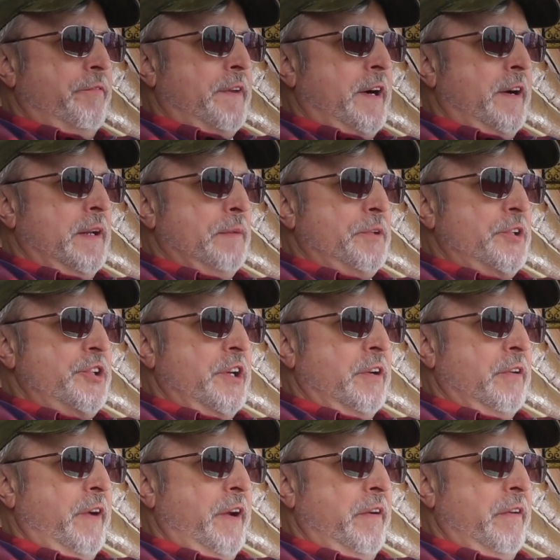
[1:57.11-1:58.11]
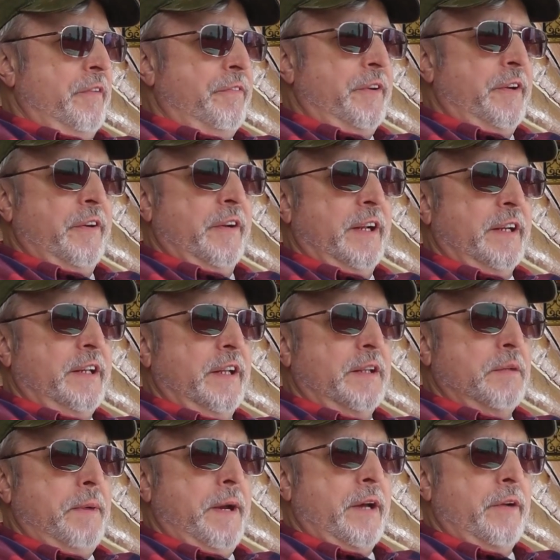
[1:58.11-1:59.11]
Fired up the generator, figured I'd get
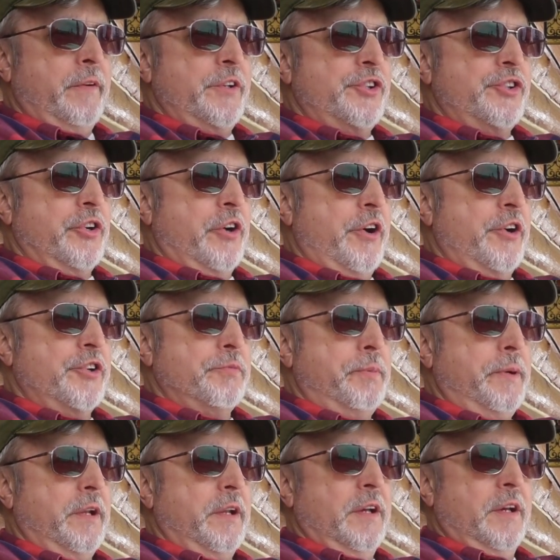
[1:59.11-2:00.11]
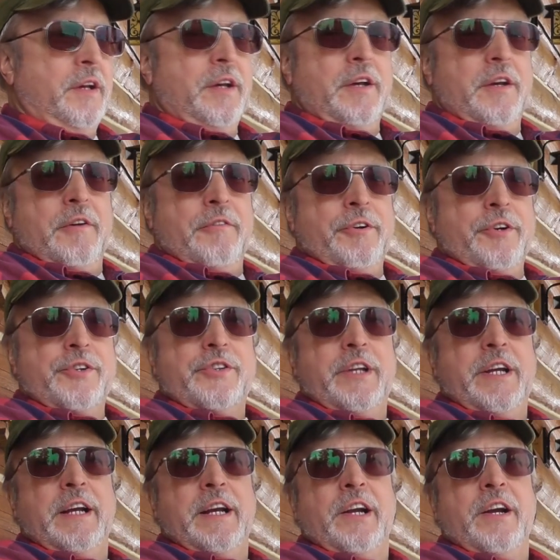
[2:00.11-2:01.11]
the batteries charged, but first
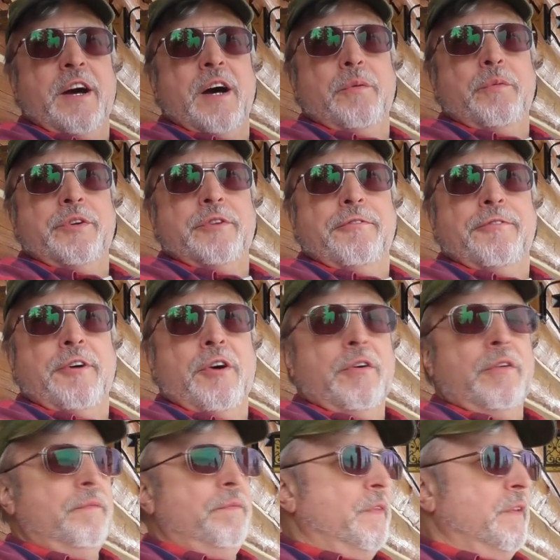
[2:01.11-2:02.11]
thing I got was a fault